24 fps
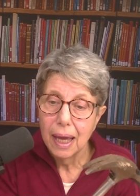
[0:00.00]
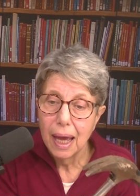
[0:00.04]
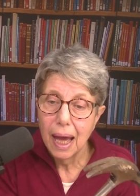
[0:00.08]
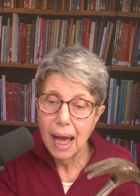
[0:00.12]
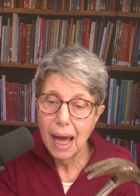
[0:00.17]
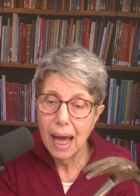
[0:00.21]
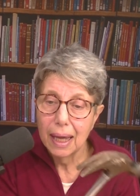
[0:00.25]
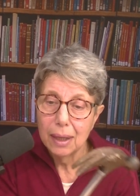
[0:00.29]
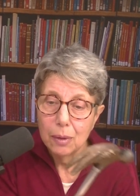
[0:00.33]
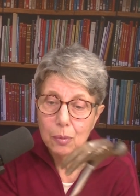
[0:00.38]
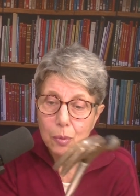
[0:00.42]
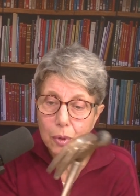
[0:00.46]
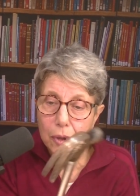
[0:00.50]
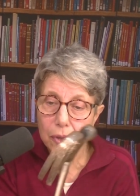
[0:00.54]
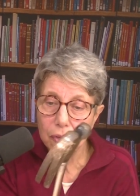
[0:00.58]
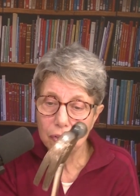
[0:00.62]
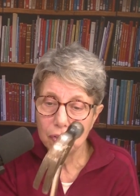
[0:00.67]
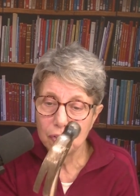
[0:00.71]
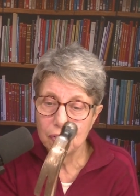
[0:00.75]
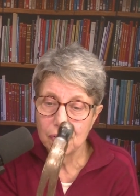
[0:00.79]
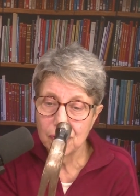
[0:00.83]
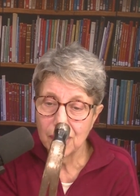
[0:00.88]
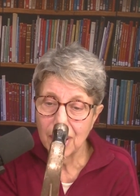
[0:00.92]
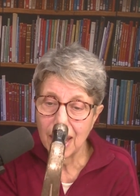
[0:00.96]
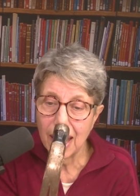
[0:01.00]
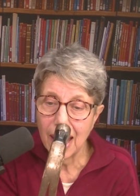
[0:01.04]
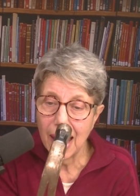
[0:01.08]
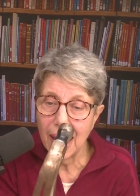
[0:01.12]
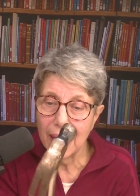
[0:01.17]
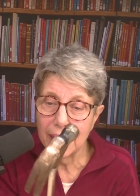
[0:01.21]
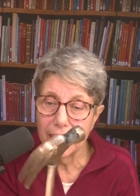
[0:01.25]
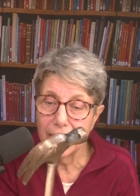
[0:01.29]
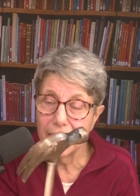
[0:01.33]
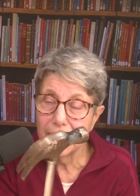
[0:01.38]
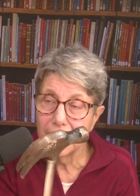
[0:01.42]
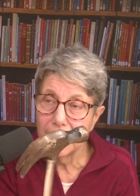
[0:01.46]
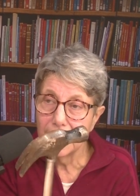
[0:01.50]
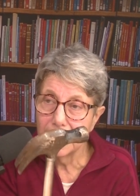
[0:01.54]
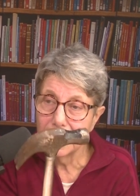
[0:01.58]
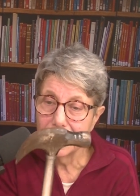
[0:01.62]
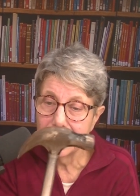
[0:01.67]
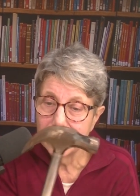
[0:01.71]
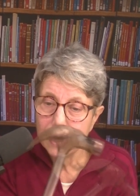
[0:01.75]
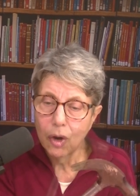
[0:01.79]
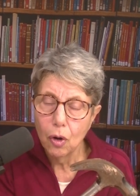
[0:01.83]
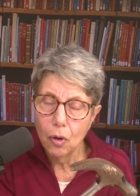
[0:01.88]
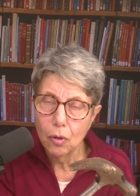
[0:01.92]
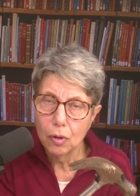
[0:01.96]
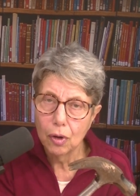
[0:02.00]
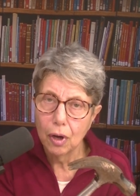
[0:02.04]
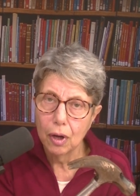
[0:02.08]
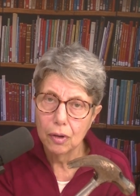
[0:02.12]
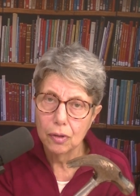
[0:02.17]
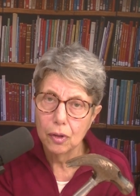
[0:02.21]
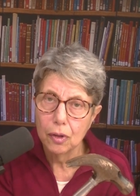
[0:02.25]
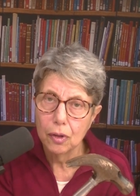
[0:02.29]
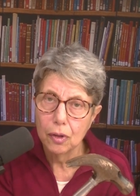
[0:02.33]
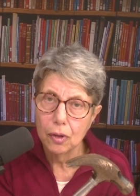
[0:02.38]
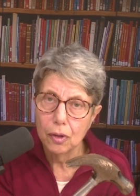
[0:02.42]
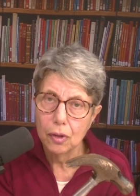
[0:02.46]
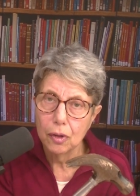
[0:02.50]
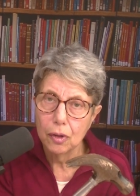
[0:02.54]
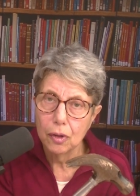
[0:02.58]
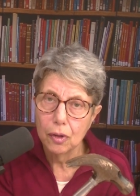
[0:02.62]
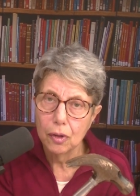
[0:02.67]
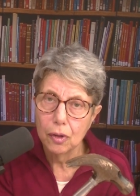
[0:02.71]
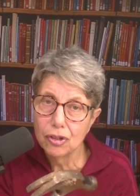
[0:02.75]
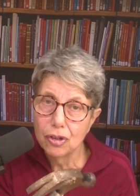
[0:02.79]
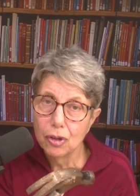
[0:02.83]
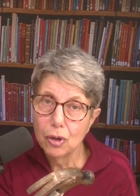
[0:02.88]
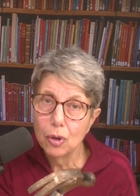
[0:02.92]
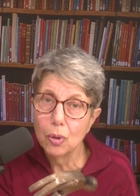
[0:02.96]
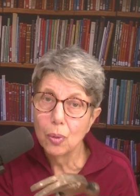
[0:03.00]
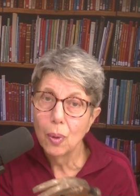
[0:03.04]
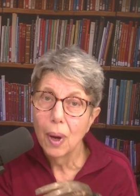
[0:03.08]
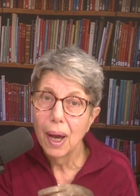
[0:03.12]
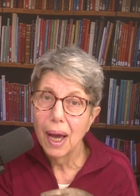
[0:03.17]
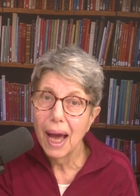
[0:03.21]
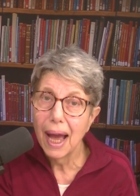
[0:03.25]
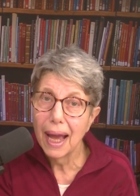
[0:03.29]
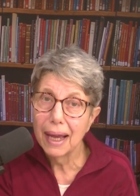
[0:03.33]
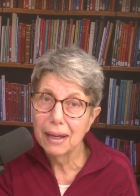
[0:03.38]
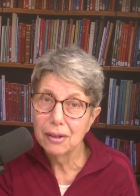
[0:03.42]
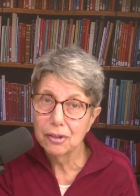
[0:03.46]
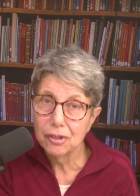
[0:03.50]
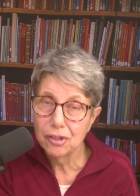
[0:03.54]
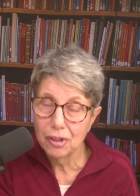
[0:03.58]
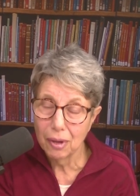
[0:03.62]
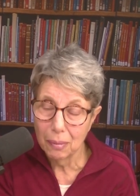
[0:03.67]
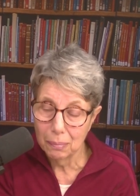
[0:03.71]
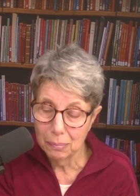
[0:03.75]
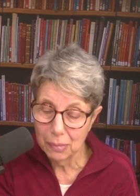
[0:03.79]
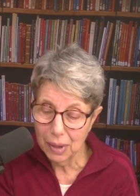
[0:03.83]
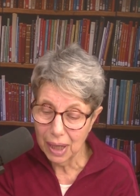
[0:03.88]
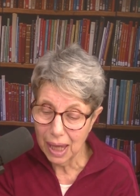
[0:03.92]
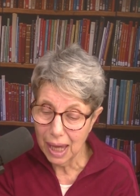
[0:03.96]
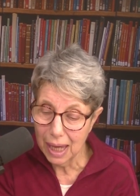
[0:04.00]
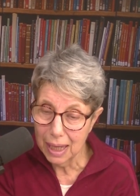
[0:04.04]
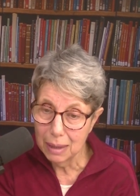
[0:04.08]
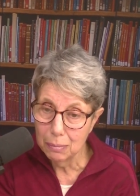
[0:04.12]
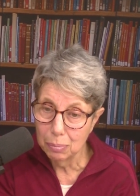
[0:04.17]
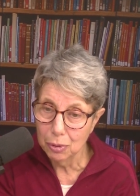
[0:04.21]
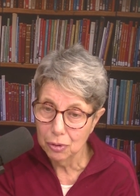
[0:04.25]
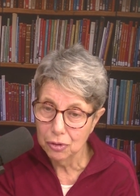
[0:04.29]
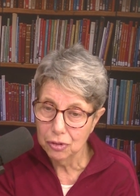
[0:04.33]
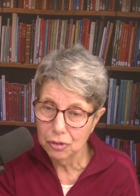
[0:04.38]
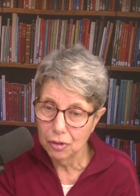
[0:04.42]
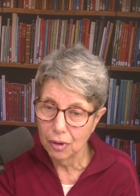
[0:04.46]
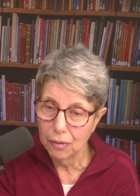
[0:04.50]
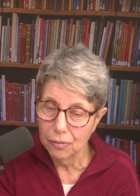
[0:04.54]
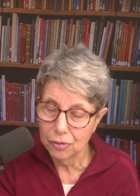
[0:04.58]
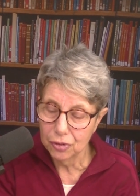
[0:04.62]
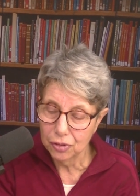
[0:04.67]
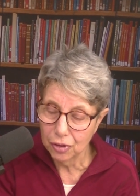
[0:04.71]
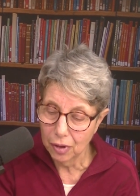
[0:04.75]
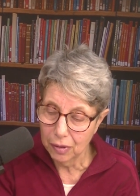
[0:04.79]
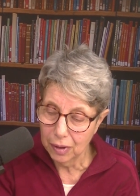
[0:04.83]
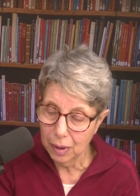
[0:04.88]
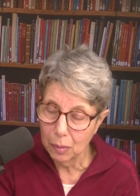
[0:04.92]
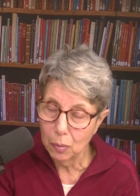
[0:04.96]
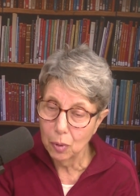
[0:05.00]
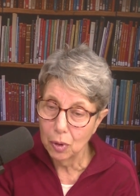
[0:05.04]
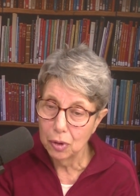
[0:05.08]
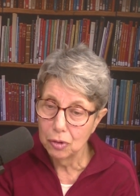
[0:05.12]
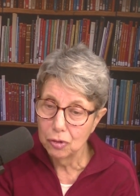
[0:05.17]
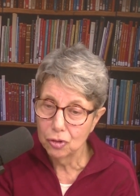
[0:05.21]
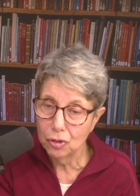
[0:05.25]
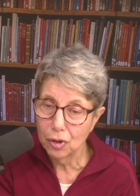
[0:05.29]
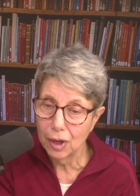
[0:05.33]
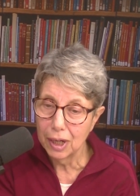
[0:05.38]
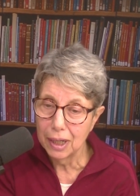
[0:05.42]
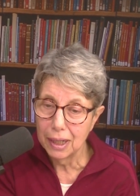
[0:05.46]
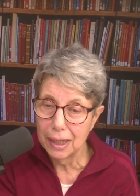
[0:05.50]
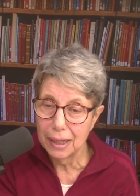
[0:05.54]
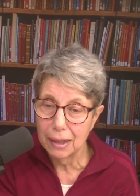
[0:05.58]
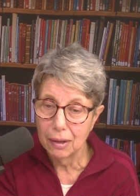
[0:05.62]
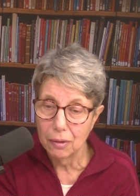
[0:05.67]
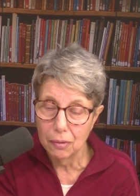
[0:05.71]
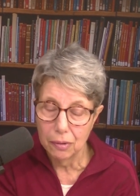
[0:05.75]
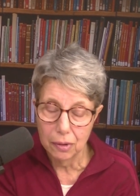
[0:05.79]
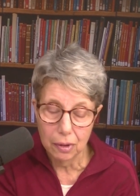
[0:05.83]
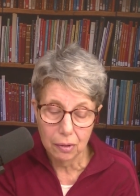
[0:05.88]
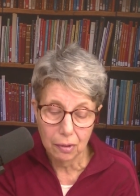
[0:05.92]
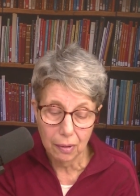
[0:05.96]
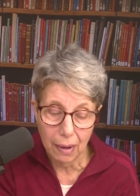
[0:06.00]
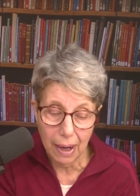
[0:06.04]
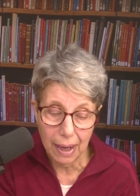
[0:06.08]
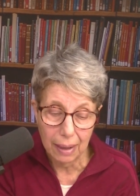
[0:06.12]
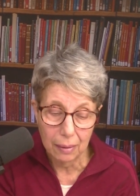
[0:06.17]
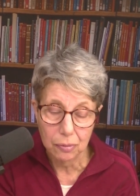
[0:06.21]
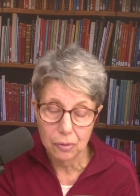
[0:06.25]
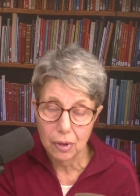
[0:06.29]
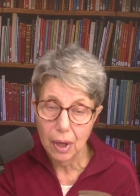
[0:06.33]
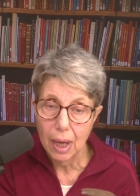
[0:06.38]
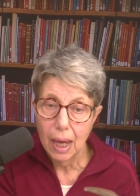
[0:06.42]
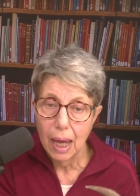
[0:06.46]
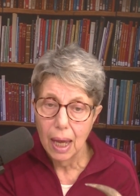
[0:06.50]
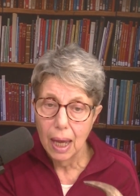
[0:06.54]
I was hanging a hook on the wall to hang some cables off so they weren't trailing on the ground.